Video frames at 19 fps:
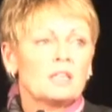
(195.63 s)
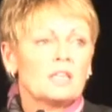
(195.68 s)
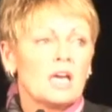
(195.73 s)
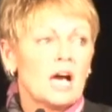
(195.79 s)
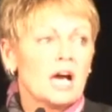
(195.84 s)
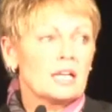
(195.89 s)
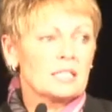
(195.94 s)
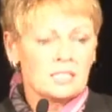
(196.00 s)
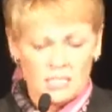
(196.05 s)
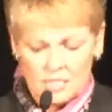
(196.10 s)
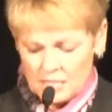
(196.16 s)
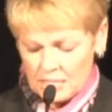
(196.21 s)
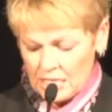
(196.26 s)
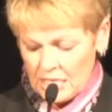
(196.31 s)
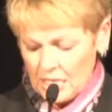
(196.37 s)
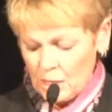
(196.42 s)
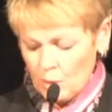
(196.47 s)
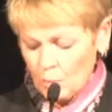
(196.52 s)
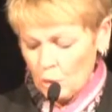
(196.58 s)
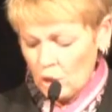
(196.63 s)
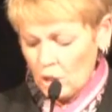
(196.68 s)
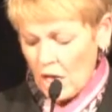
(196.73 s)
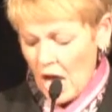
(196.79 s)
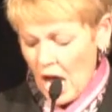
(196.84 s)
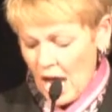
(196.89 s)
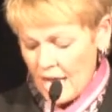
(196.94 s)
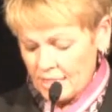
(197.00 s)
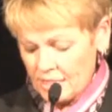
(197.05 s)
the unsustainable
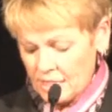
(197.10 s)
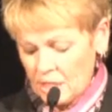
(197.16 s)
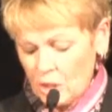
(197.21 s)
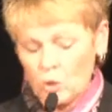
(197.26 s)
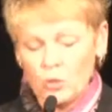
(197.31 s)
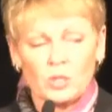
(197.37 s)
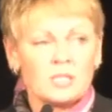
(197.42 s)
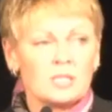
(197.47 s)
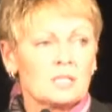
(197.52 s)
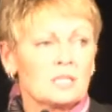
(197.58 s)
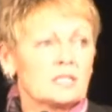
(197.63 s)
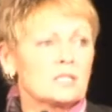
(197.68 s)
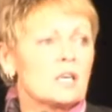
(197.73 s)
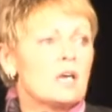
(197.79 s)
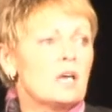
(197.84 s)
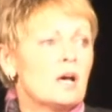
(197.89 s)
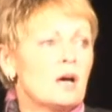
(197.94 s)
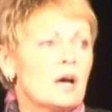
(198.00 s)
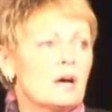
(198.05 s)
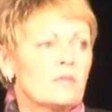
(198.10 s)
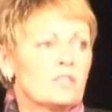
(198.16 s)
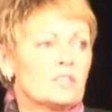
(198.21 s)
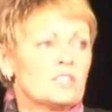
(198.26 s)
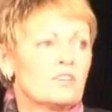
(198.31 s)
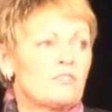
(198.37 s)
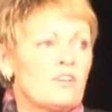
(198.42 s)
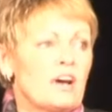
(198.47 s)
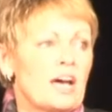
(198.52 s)
cost increases of the
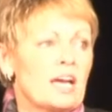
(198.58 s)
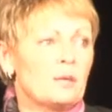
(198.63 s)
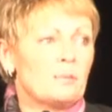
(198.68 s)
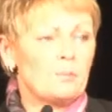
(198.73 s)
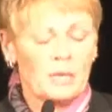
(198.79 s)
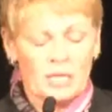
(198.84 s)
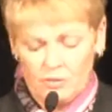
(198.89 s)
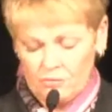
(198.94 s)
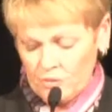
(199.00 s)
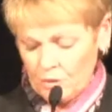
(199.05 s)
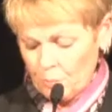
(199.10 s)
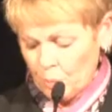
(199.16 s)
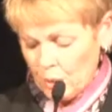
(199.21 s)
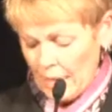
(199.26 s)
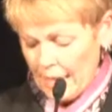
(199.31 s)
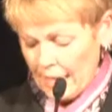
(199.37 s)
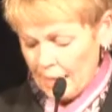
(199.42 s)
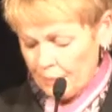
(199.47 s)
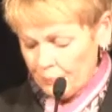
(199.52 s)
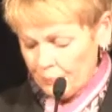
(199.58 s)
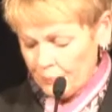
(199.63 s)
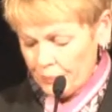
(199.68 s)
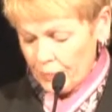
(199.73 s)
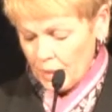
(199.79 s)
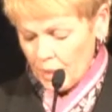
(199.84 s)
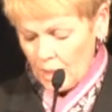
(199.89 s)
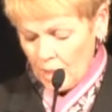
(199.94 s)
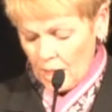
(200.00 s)
defined benefit plan.
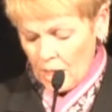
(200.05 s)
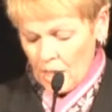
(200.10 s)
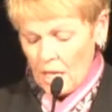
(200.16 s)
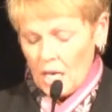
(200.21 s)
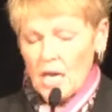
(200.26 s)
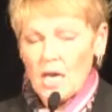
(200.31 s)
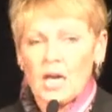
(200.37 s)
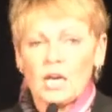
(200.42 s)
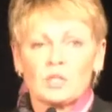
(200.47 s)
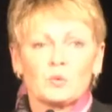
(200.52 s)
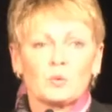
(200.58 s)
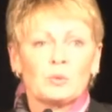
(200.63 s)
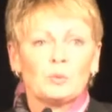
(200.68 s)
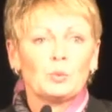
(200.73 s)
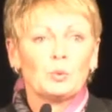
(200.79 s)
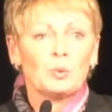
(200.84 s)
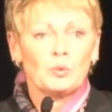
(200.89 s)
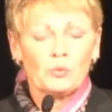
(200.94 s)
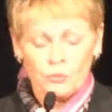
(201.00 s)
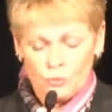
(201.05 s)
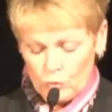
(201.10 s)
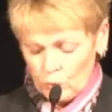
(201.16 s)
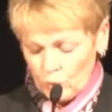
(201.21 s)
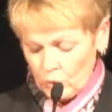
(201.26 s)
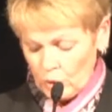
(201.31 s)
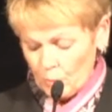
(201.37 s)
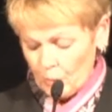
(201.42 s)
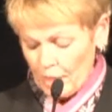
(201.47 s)
As we move
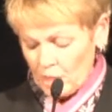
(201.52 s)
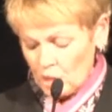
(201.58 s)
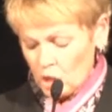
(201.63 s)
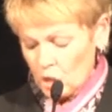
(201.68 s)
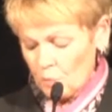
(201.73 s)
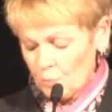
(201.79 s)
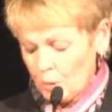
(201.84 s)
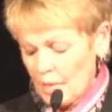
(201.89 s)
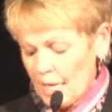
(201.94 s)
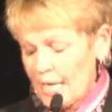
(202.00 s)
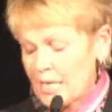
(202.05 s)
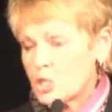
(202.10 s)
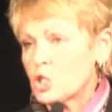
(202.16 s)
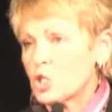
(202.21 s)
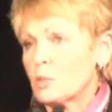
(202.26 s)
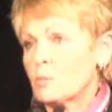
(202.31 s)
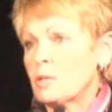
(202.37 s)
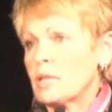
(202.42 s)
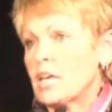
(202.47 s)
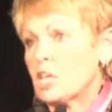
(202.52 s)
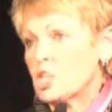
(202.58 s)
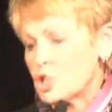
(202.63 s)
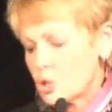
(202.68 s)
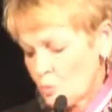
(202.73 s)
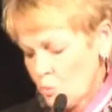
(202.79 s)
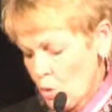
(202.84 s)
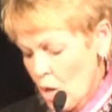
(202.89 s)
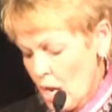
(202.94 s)
through the pension plan
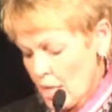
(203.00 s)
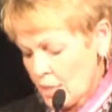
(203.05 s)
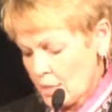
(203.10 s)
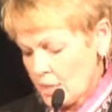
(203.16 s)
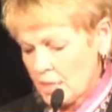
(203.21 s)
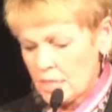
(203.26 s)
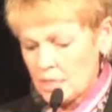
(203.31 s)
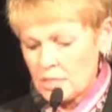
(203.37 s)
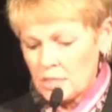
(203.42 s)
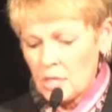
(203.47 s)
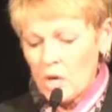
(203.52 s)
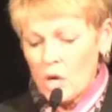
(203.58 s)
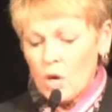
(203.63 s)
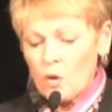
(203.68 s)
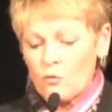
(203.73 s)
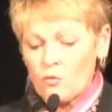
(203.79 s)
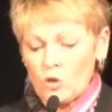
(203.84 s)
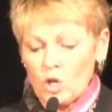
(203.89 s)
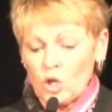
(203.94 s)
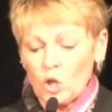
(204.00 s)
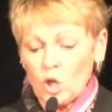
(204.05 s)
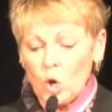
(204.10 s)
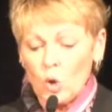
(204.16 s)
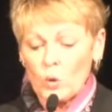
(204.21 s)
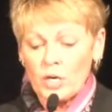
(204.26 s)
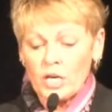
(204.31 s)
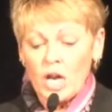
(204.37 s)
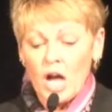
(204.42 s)
termination process for a
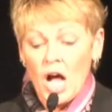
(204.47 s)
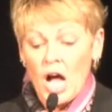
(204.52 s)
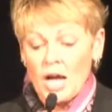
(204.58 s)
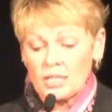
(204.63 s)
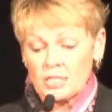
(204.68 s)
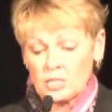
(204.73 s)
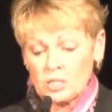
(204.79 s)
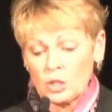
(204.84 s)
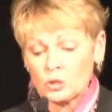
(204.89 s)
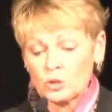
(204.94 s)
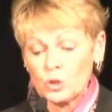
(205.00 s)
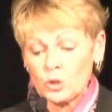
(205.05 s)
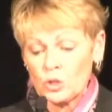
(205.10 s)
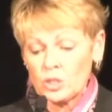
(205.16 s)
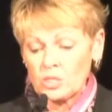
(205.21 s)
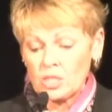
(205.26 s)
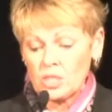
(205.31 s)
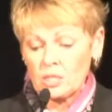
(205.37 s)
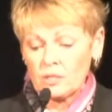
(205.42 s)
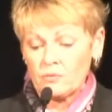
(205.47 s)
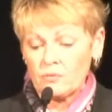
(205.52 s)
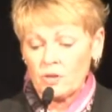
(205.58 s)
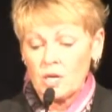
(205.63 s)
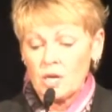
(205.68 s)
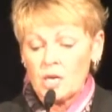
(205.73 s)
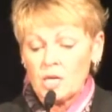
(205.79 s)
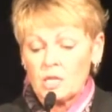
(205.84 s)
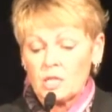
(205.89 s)
lower cost alternative,
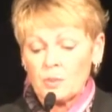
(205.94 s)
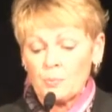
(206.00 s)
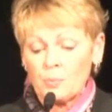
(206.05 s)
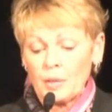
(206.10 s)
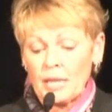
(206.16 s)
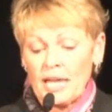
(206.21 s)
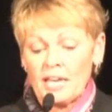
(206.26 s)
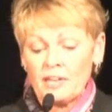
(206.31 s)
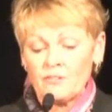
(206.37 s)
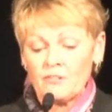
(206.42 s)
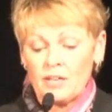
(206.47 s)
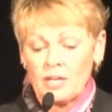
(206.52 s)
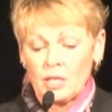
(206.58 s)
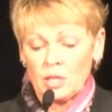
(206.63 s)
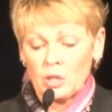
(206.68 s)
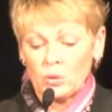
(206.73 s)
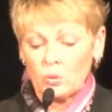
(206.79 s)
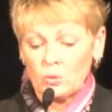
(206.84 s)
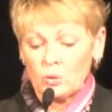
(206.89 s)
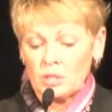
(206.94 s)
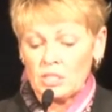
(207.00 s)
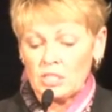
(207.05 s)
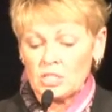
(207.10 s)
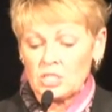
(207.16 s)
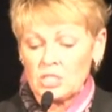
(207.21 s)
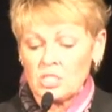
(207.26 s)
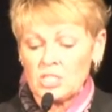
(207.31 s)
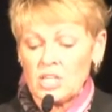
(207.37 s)
the plan value
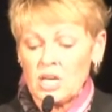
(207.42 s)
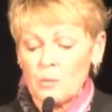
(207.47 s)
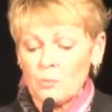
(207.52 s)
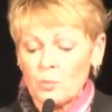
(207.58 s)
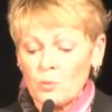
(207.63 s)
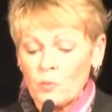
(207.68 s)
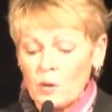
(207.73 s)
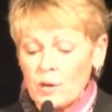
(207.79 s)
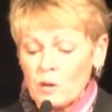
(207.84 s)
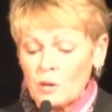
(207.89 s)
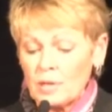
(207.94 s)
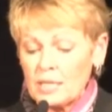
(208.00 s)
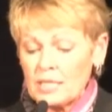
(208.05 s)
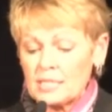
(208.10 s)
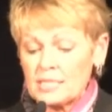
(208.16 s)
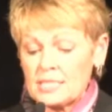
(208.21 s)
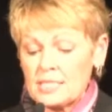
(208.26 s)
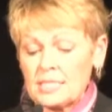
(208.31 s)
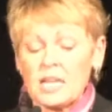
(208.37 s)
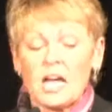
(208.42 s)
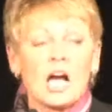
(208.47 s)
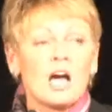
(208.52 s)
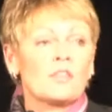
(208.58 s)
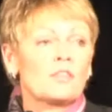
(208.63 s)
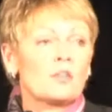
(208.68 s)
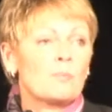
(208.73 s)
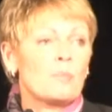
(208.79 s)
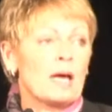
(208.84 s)
needs to temporarily sit
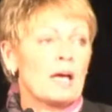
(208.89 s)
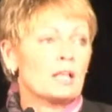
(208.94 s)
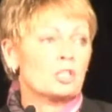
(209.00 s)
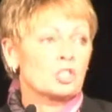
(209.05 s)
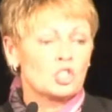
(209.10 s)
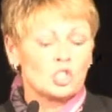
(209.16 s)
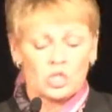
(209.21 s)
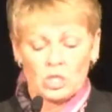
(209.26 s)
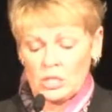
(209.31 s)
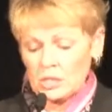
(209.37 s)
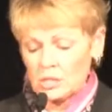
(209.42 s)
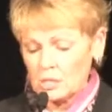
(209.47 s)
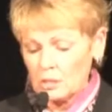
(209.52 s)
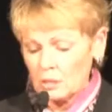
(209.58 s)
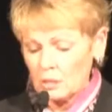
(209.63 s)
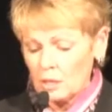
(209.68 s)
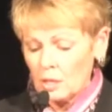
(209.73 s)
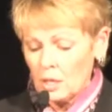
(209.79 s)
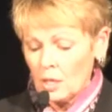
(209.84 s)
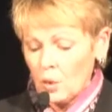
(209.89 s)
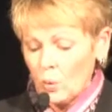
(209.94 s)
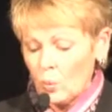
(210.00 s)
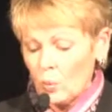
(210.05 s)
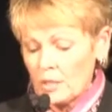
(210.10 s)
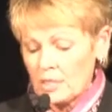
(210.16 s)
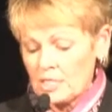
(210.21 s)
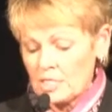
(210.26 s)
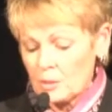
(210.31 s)
on the balance sheet.
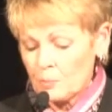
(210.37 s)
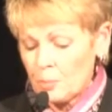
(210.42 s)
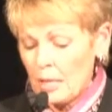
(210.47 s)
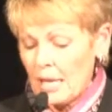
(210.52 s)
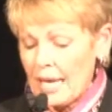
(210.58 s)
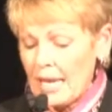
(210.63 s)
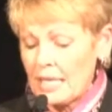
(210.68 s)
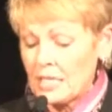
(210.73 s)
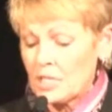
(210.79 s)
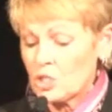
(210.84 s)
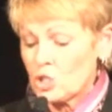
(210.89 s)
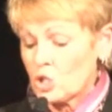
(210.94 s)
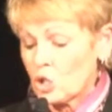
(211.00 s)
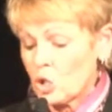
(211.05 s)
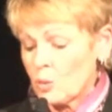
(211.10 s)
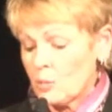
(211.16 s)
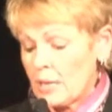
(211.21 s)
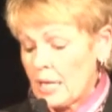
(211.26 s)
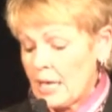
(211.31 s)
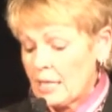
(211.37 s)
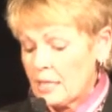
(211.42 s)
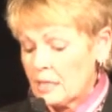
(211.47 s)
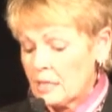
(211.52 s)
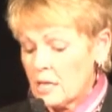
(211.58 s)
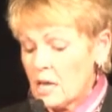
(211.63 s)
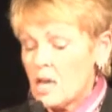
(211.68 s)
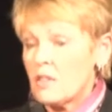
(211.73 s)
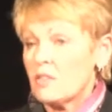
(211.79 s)
Once the plan is
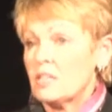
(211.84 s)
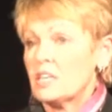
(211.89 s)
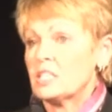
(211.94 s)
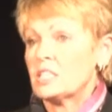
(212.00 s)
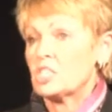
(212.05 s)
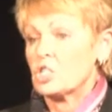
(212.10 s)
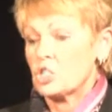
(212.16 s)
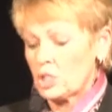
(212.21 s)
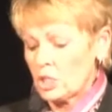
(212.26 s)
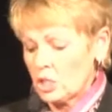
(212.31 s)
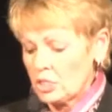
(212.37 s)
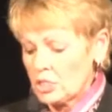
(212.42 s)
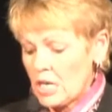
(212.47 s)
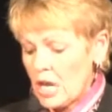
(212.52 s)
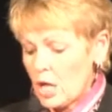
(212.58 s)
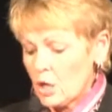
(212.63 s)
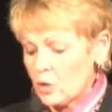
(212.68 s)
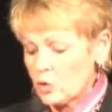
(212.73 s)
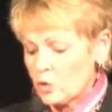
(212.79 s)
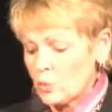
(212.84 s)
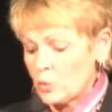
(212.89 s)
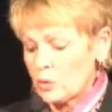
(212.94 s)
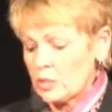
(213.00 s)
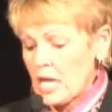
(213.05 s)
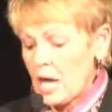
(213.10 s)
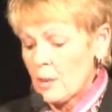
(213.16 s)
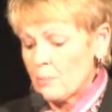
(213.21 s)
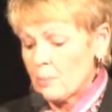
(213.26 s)
terminated, the additional dollars
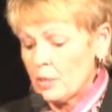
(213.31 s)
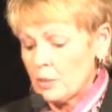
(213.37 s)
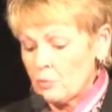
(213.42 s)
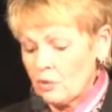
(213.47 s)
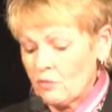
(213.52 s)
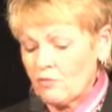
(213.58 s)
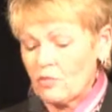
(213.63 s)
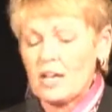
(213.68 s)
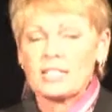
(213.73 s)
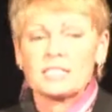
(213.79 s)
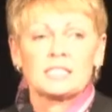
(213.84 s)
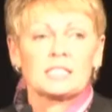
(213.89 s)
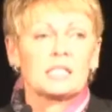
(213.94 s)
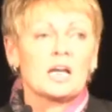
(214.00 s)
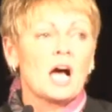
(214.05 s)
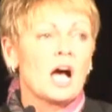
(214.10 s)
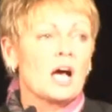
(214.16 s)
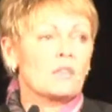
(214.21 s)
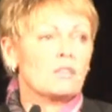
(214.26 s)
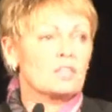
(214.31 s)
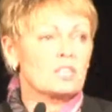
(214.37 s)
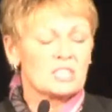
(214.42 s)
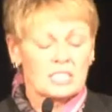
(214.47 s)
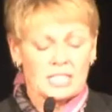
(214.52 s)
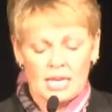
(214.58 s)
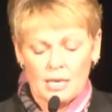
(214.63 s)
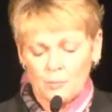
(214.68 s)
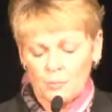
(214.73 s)
will not be reflected on the
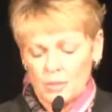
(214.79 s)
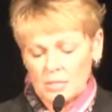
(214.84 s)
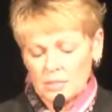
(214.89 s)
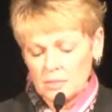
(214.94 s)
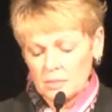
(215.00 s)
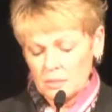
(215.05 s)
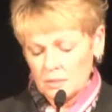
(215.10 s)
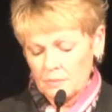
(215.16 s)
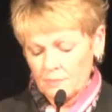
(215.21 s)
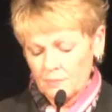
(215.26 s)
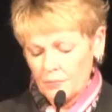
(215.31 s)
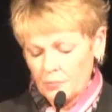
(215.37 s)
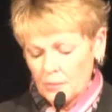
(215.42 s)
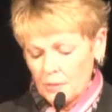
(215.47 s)
statements.